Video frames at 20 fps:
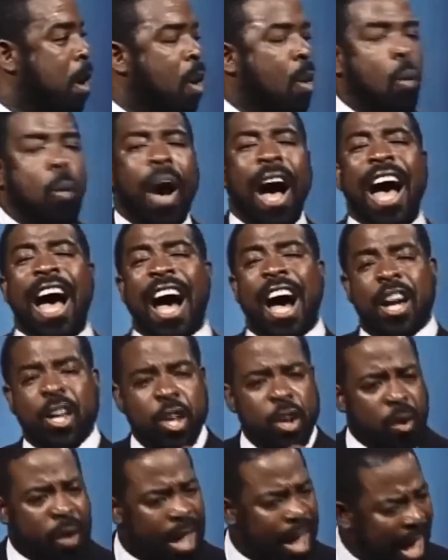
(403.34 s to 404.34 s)
Why are
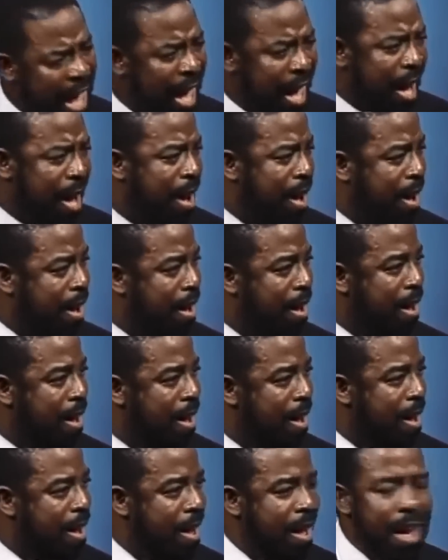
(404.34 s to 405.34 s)
you here?
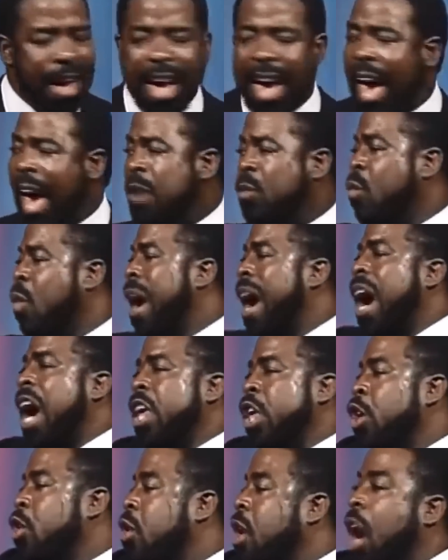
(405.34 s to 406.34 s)
And where are
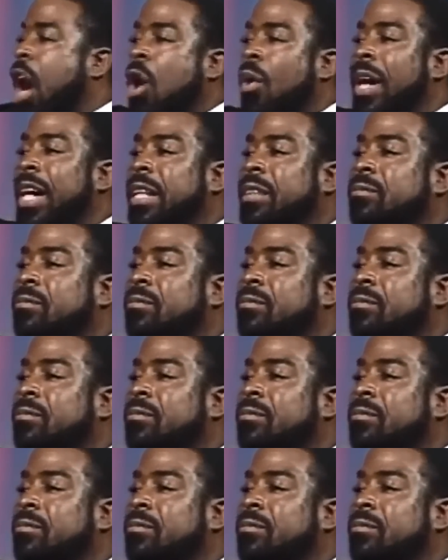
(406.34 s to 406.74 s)
you going?